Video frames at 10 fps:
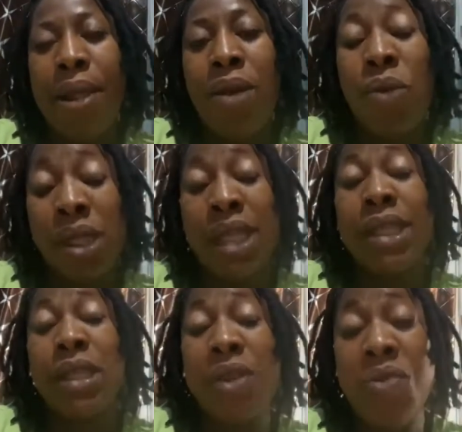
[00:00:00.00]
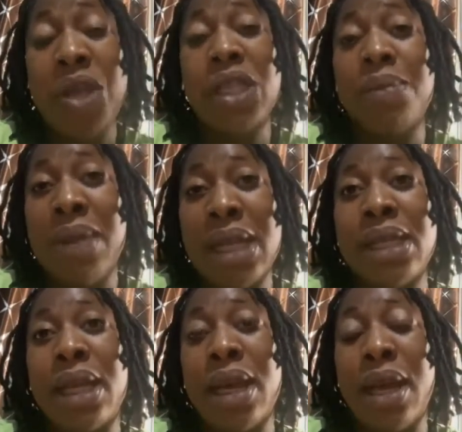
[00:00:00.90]
It was a serious
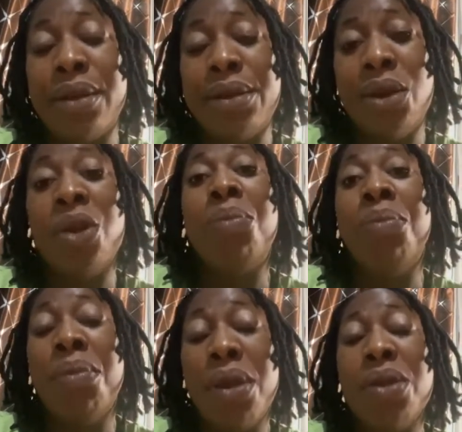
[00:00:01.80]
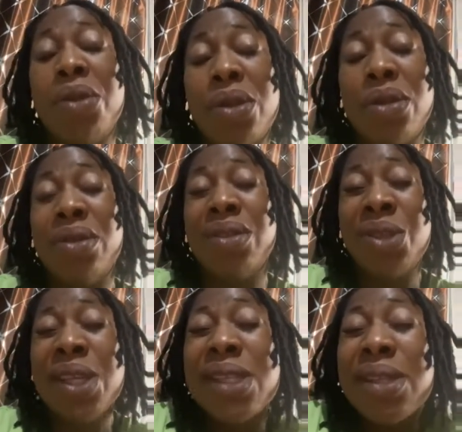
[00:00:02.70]
massacre on
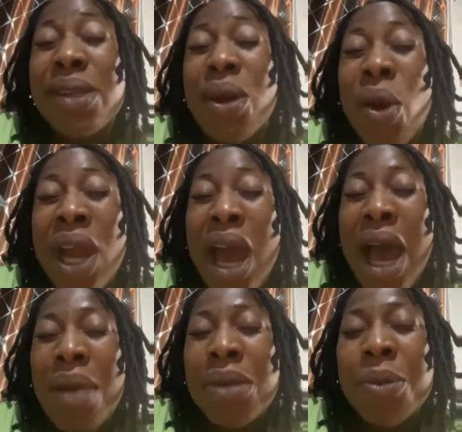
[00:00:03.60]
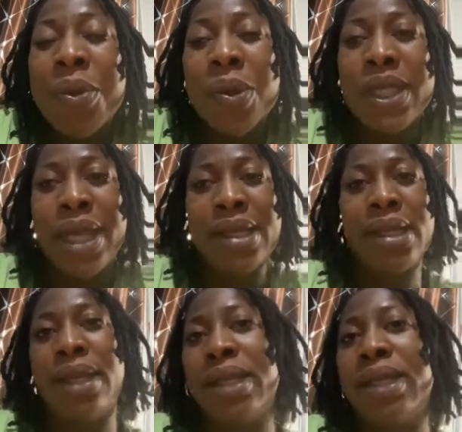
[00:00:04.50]
just unarmed
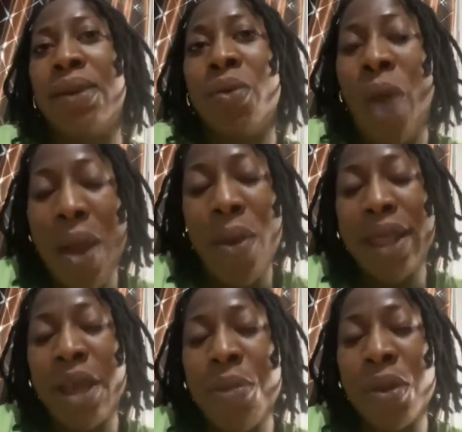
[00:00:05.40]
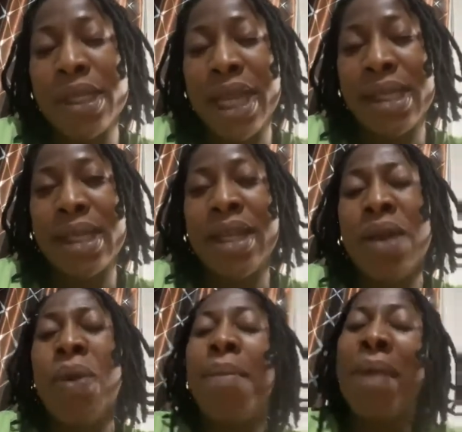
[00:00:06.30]
protesters. Why were they protesting?
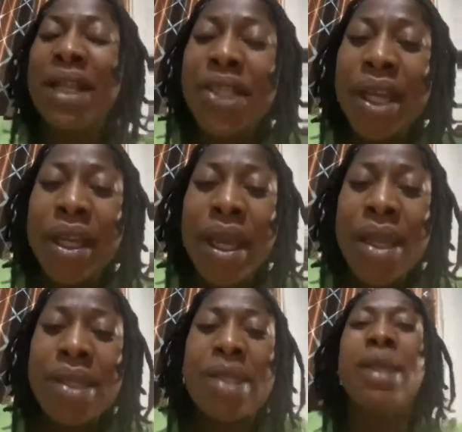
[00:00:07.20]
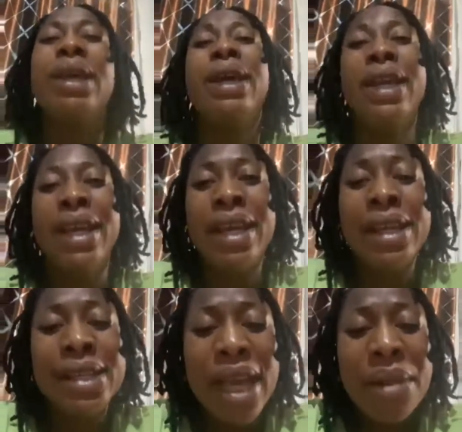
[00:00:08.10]
They were marching against
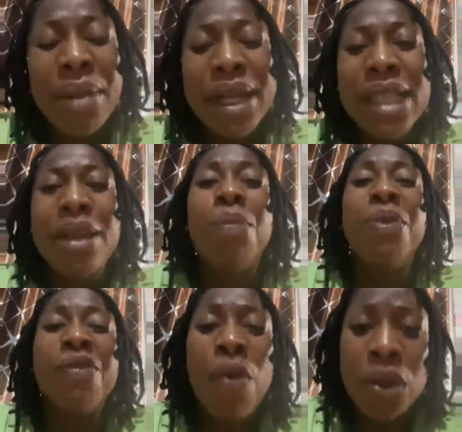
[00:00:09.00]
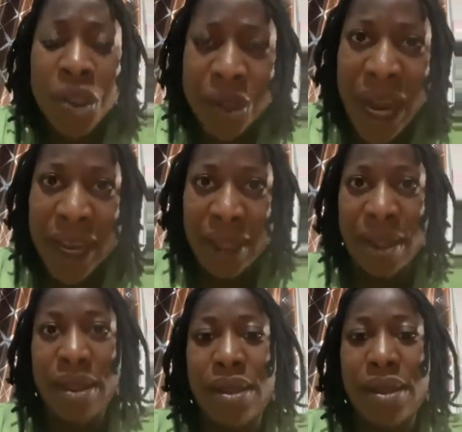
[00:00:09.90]
interment before trial.